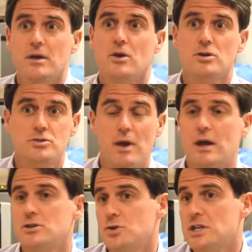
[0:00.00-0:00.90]
goes
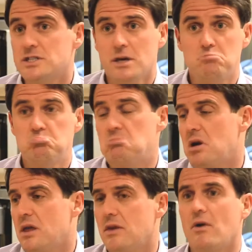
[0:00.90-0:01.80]
around, treats them.
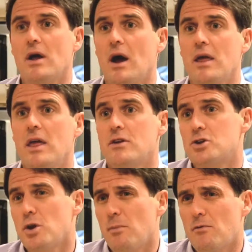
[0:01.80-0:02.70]
They're uh, in the
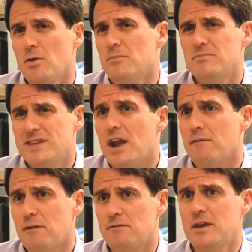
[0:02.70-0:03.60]
treatment room 10 or
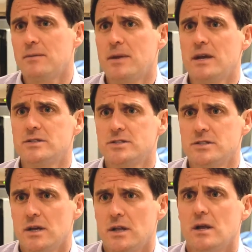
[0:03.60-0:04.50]
15 minutes.
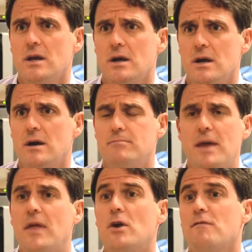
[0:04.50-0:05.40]
Um,
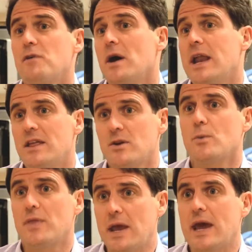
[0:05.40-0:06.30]
and they don't feel anything
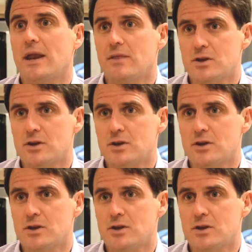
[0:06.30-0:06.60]
when they're getting the